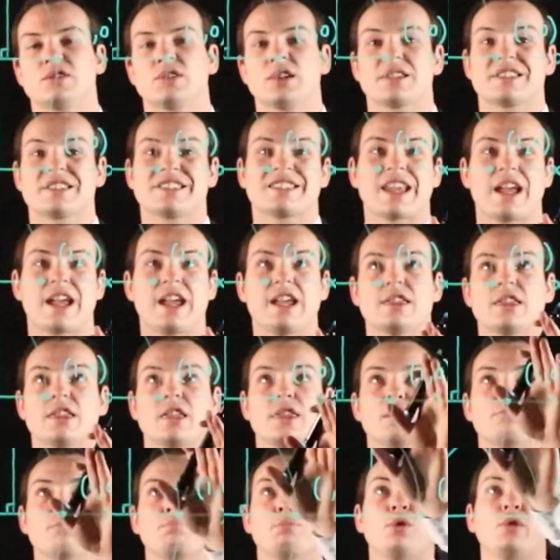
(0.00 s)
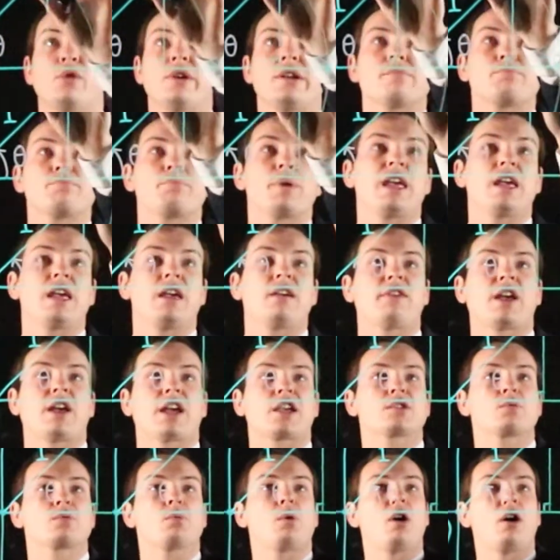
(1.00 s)
just say that the point P of
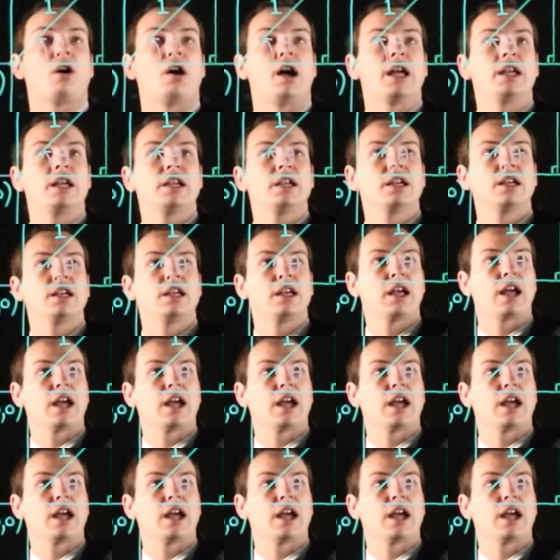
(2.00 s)
xy